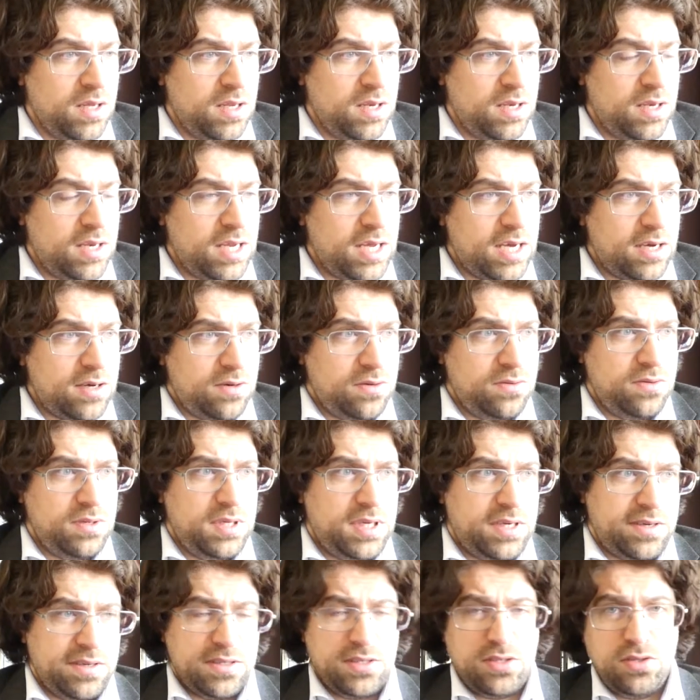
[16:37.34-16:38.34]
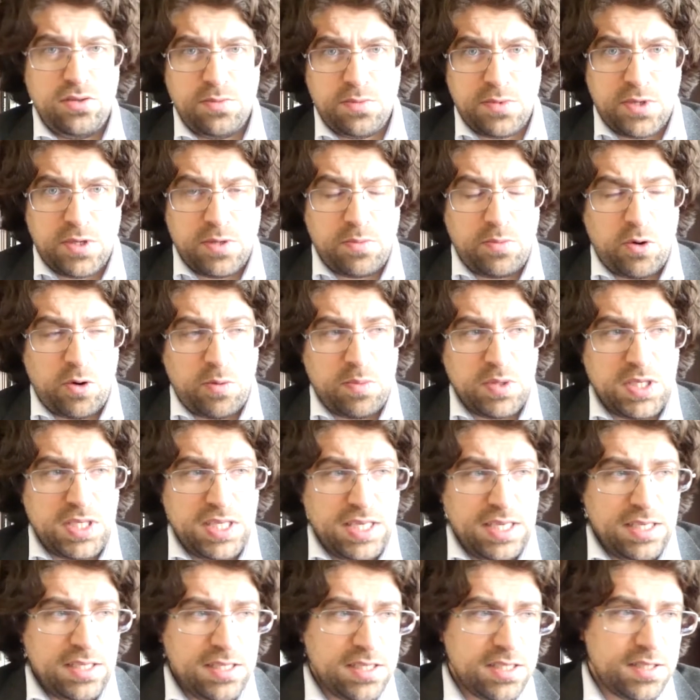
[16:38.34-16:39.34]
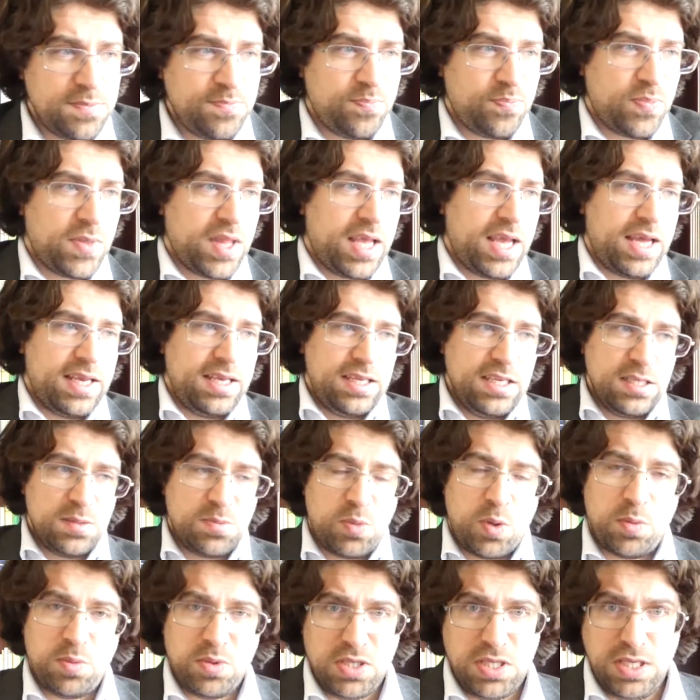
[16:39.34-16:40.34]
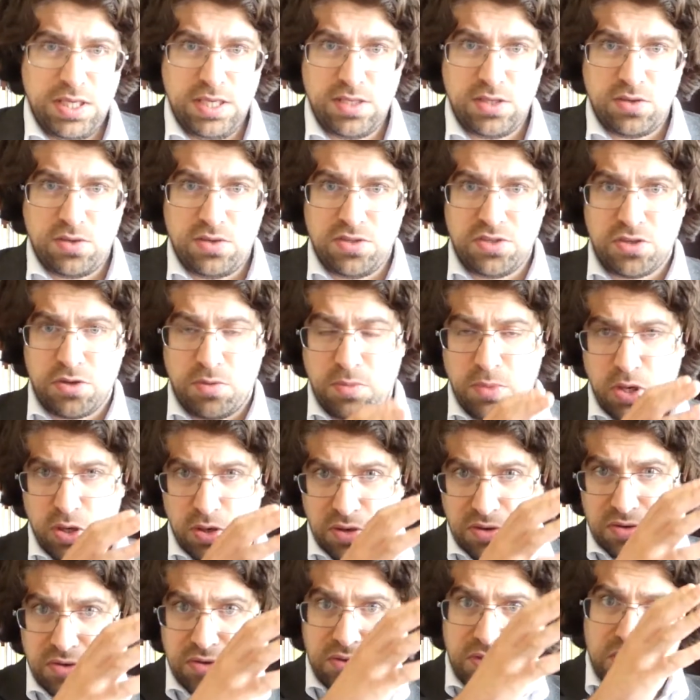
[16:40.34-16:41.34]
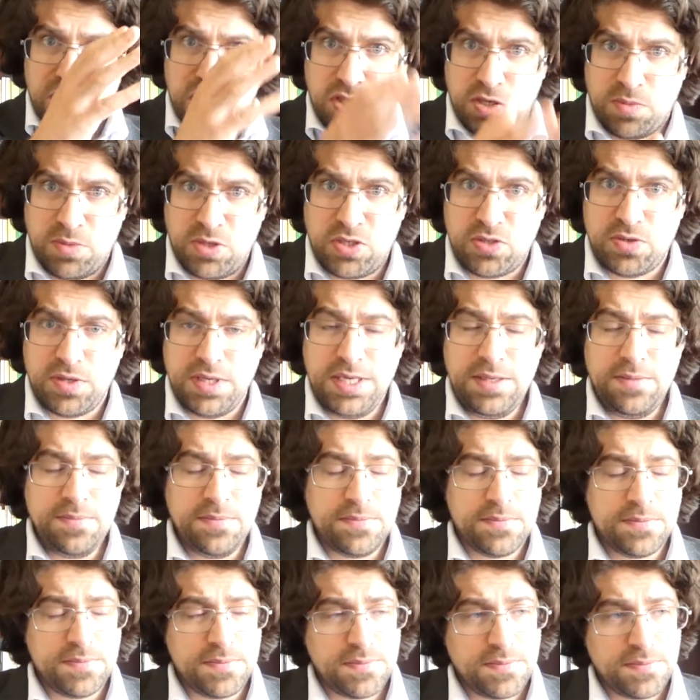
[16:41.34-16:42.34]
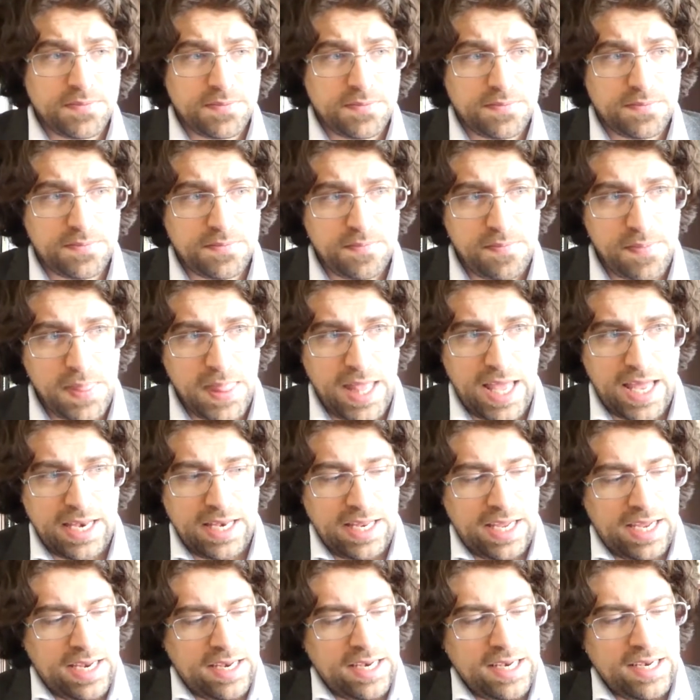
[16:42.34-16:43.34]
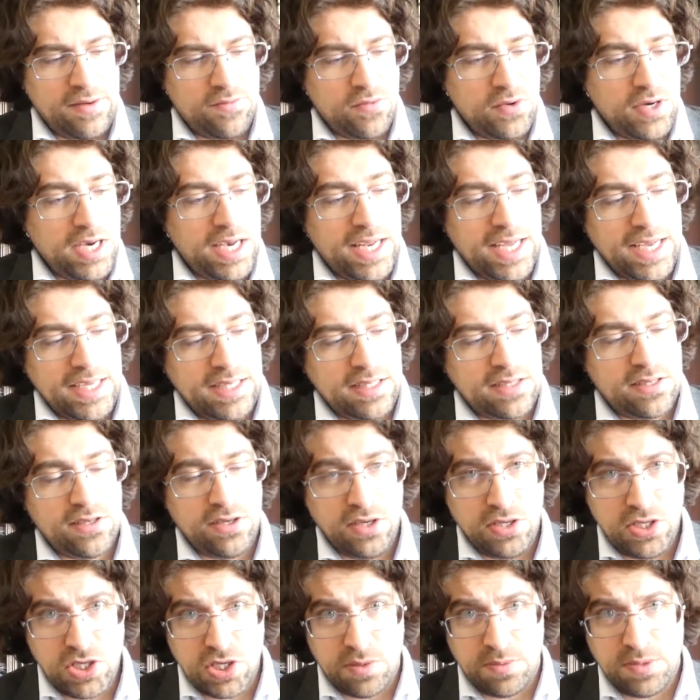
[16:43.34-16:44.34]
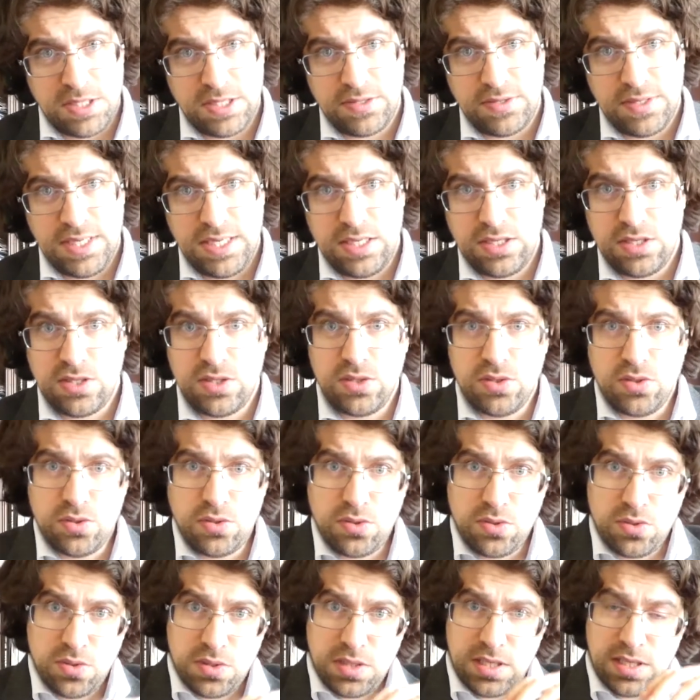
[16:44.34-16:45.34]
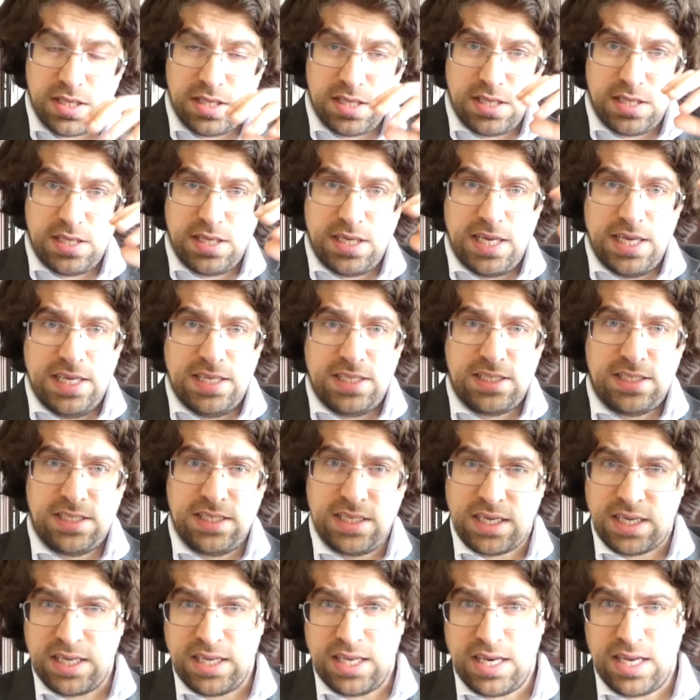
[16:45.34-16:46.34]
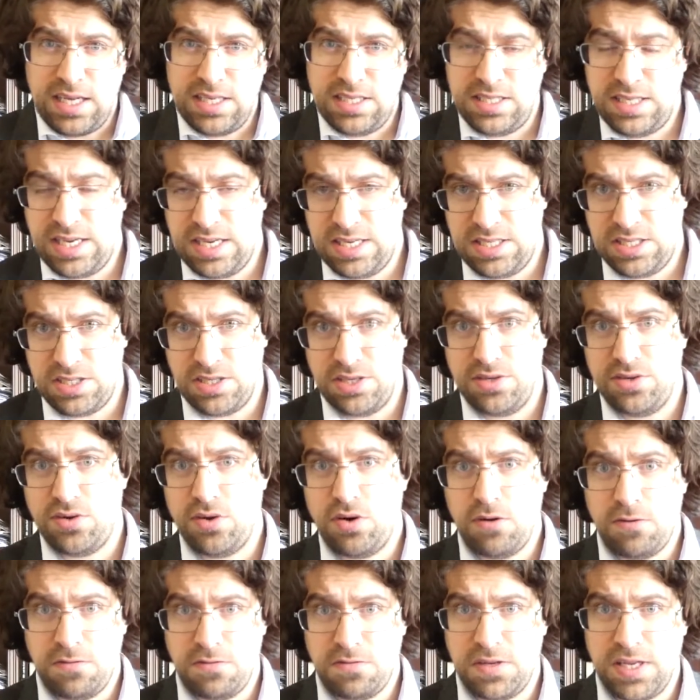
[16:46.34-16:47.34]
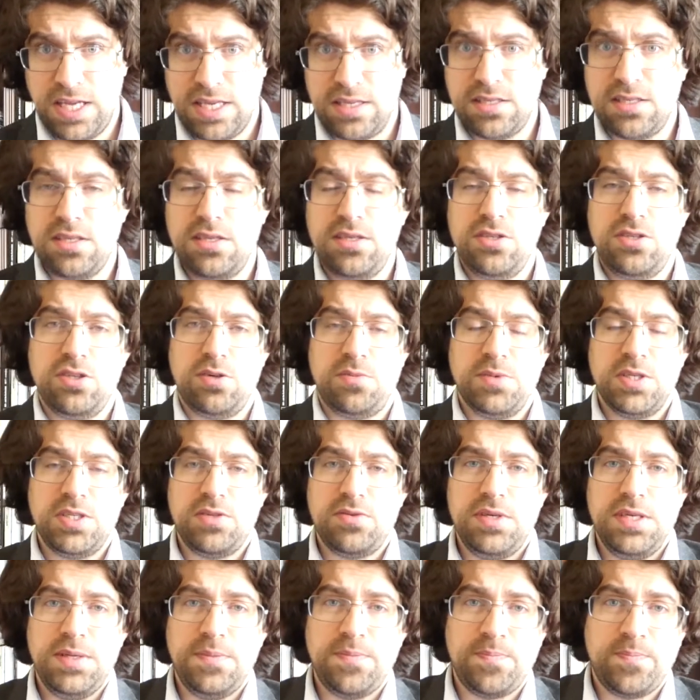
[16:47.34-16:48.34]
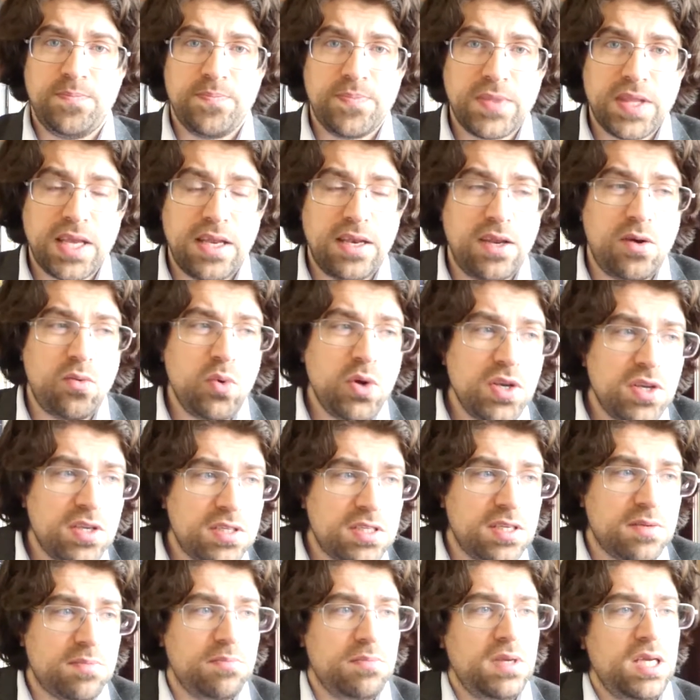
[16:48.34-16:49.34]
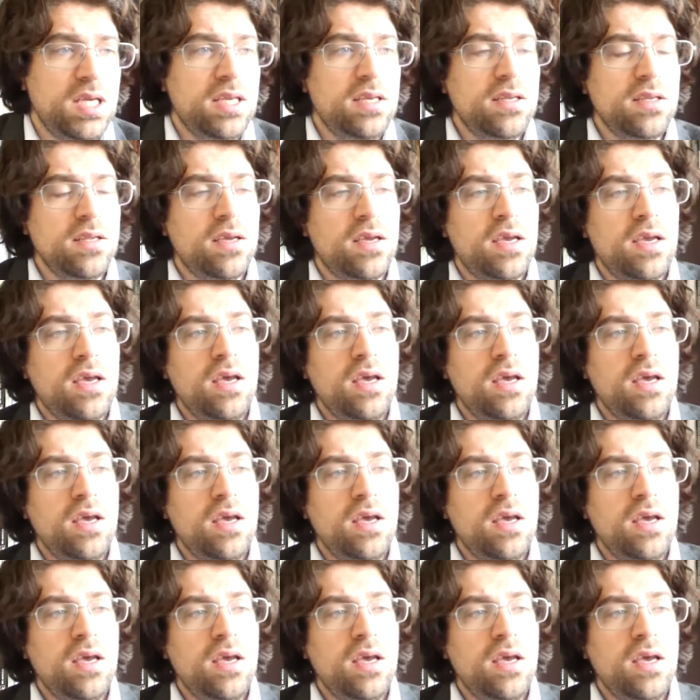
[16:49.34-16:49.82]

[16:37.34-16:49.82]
Now, there are two more properties, and these properties also belong to the geometry, and they relate the geometry to a serialization of that geometry. Now, what does it mean?